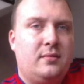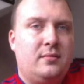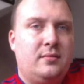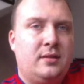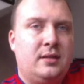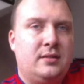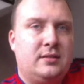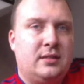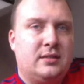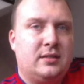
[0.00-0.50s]

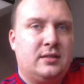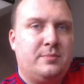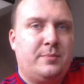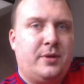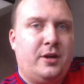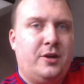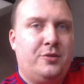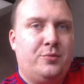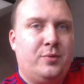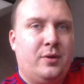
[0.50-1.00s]
It doesn't
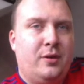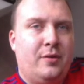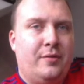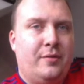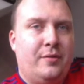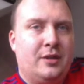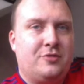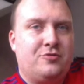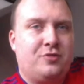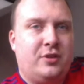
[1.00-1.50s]
bode well,
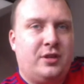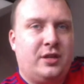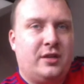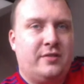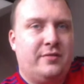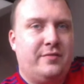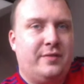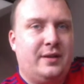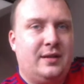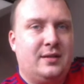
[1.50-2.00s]
and us trying to
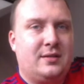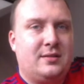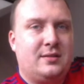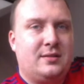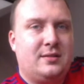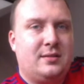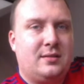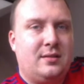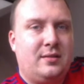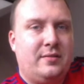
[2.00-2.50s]

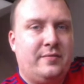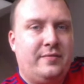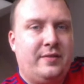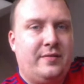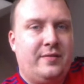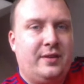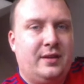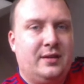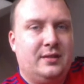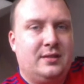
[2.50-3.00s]
convince
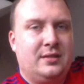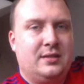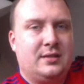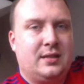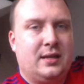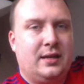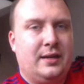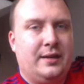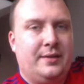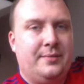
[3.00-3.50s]
Vivian to
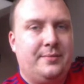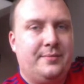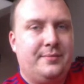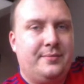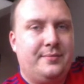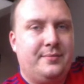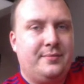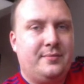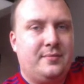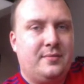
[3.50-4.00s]
stay
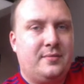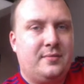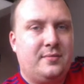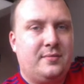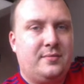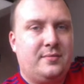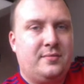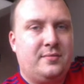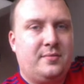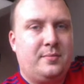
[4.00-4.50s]

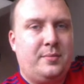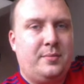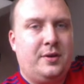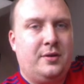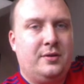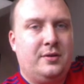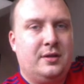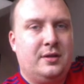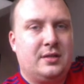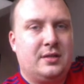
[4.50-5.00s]

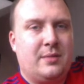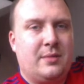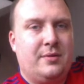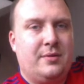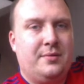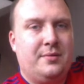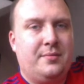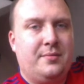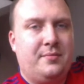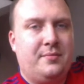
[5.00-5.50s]
beyond the summer.